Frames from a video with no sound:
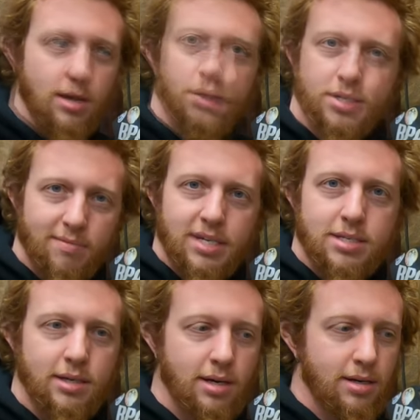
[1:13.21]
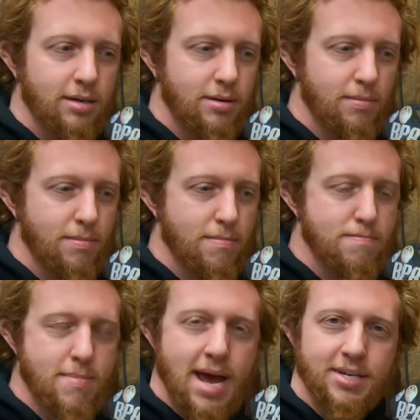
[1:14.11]
There's obviously a
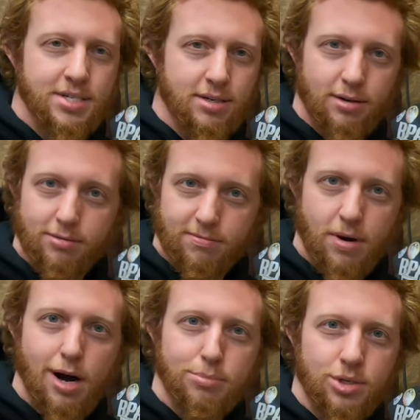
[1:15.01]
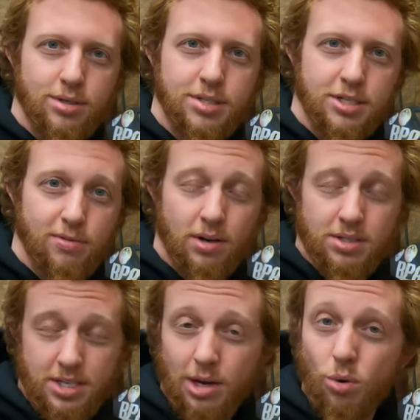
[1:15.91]
mass of options as far
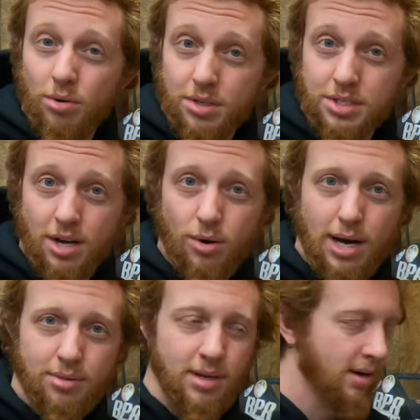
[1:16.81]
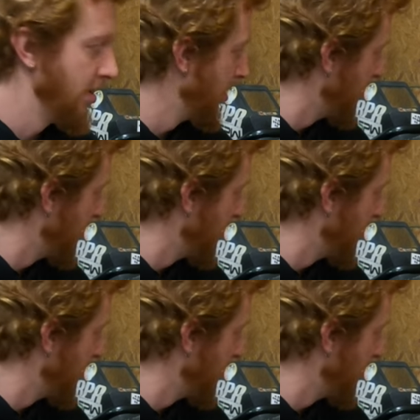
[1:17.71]
as TIG welders go out there,